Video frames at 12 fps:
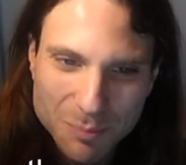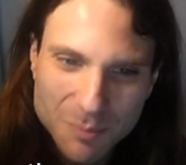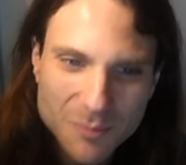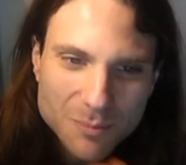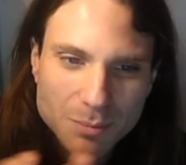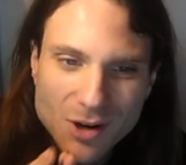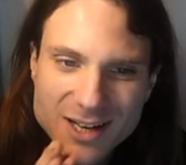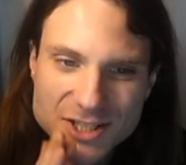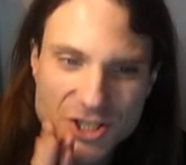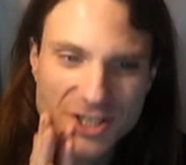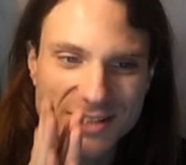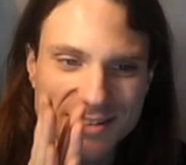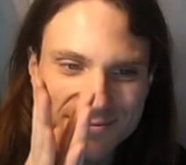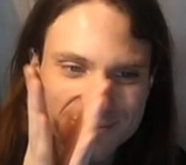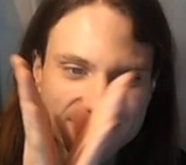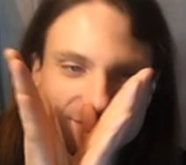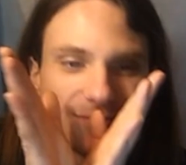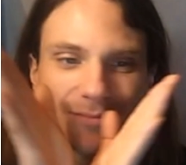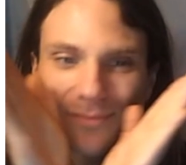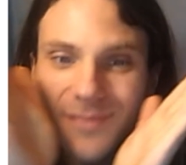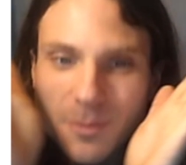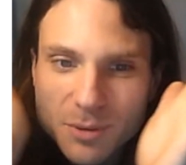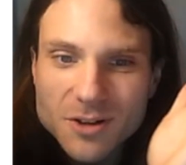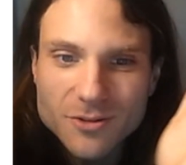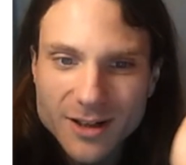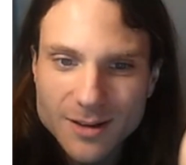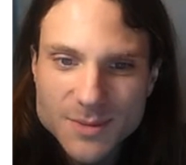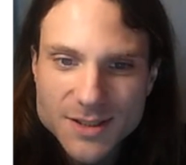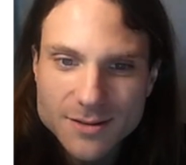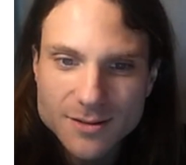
Branching programs